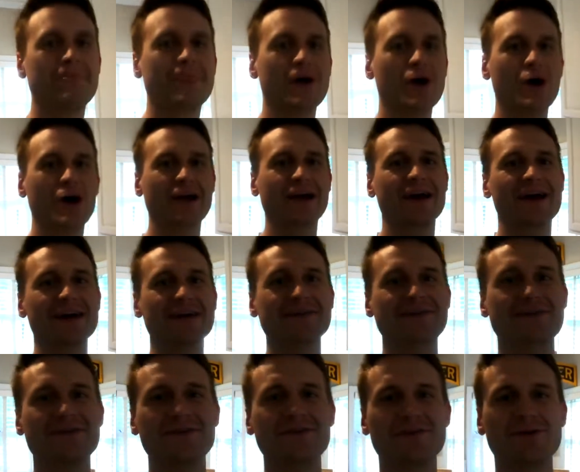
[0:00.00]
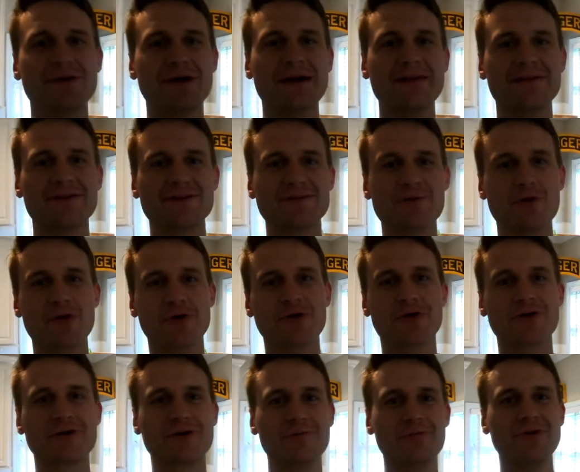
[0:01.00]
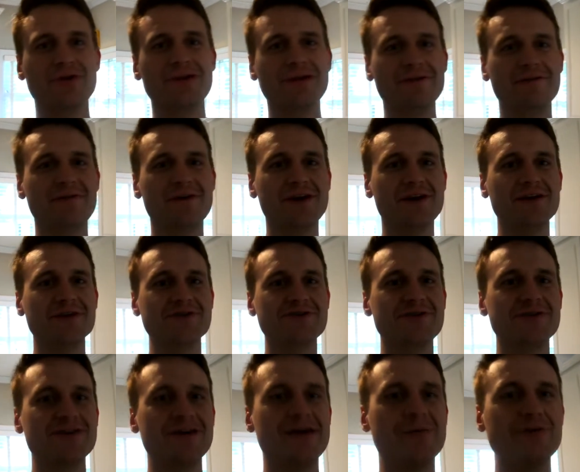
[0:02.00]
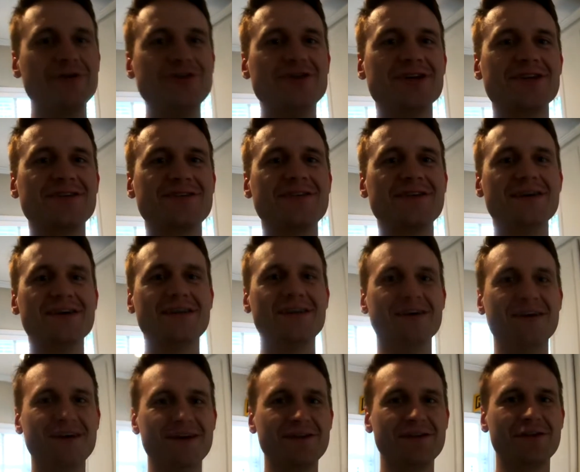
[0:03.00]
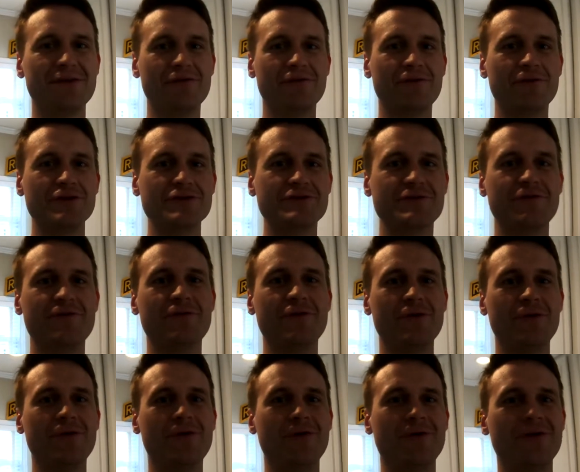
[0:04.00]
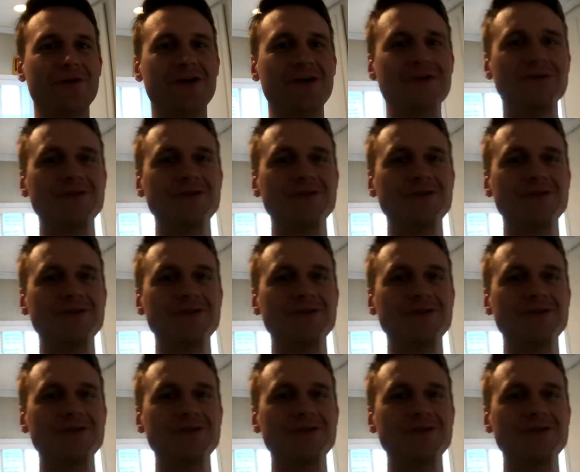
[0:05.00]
All right, guys, we got the smoker completely finished, and we just did the first full